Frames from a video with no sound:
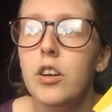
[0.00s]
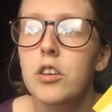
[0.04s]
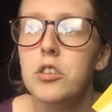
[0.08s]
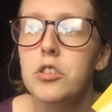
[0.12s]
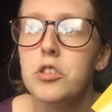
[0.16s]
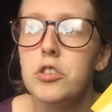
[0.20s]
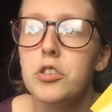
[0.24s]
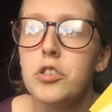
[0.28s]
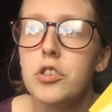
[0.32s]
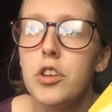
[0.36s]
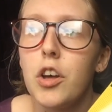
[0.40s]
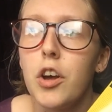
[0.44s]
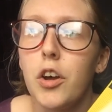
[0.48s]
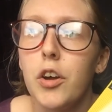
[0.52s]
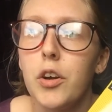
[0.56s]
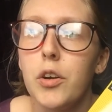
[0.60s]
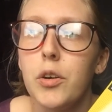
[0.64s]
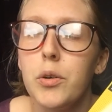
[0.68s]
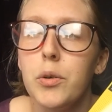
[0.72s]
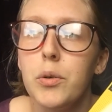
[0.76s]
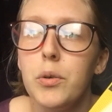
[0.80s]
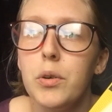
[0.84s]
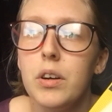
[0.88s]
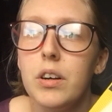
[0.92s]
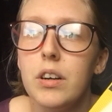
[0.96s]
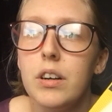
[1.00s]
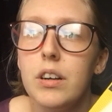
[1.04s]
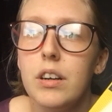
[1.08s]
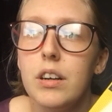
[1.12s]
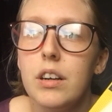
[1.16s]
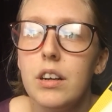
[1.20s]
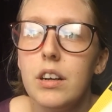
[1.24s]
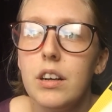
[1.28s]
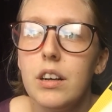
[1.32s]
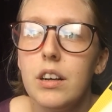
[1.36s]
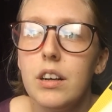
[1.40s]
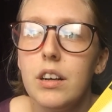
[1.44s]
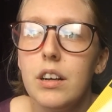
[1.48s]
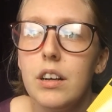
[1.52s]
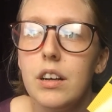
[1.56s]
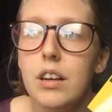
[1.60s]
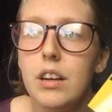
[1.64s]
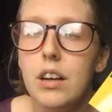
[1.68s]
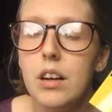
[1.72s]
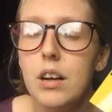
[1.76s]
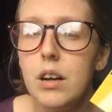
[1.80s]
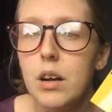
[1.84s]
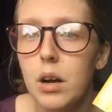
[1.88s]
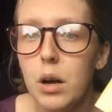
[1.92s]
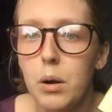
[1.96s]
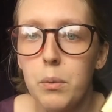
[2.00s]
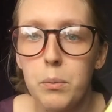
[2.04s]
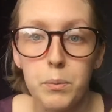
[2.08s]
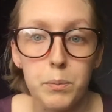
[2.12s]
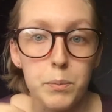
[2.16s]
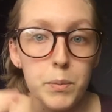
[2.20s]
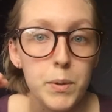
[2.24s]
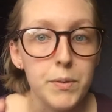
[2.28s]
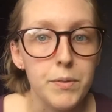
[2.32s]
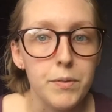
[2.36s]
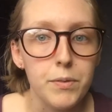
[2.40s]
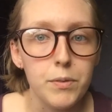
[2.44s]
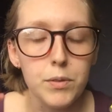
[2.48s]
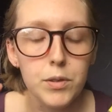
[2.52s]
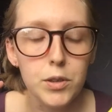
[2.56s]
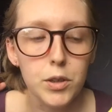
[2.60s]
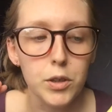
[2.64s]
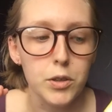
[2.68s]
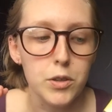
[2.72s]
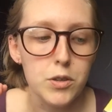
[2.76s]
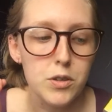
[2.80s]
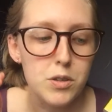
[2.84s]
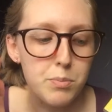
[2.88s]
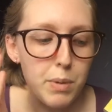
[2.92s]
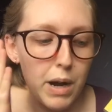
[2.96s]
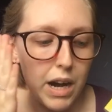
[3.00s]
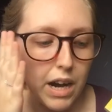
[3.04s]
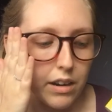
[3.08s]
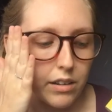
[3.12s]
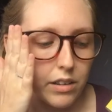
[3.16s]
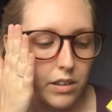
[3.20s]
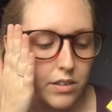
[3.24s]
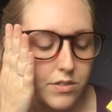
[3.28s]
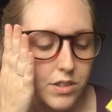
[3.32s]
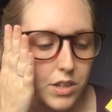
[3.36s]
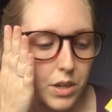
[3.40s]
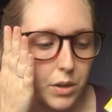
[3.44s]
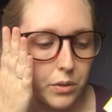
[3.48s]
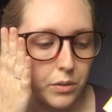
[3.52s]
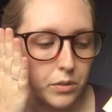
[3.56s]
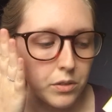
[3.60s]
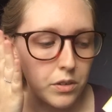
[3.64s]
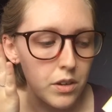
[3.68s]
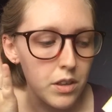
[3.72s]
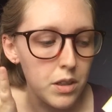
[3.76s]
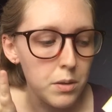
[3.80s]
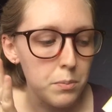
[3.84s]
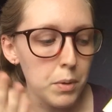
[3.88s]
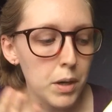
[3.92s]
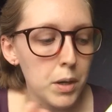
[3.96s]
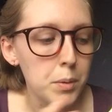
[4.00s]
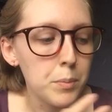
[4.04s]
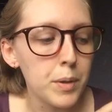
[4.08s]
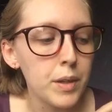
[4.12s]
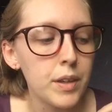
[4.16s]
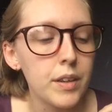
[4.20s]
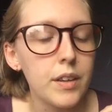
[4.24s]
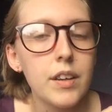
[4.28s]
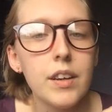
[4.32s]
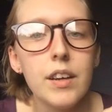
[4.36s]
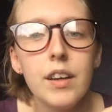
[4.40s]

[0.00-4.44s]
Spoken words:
So we've got those parallels going on at the moment.